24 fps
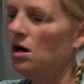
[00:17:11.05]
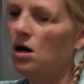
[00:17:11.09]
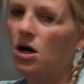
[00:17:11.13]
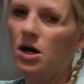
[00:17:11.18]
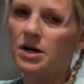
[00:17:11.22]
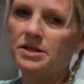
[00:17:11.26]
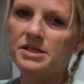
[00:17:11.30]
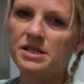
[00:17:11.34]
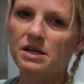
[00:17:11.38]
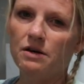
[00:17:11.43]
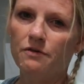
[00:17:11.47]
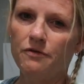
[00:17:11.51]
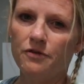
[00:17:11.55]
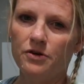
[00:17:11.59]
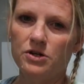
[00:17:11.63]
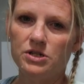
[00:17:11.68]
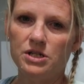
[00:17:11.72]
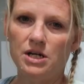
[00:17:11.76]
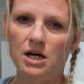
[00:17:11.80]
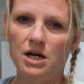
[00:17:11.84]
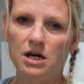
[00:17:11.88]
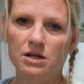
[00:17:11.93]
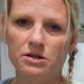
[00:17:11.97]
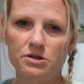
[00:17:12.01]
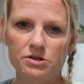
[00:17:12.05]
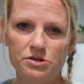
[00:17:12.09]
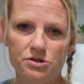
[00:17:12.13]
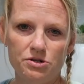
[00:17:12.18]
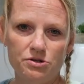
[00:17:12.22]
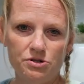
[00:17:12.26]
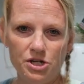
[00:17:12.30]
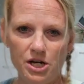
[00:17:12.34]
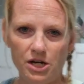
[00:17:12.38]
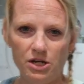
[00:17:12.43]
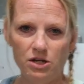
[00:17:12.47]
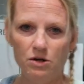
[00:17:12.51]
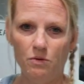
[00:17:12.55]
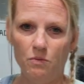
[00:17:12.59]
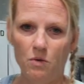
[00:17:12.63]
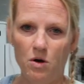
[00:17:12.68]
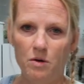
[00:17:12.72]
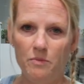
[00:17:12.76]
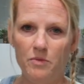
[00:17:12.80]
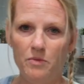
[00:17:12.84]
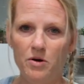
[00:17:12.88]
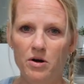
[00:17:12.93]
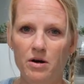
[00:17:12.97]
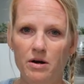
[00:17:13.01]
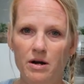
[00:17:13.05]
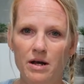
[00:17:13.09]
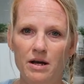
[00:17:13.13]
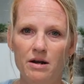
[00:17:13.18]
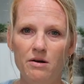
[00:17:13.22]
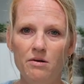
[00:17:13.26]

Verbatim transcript: on sale for a dollar, so check your Walmart.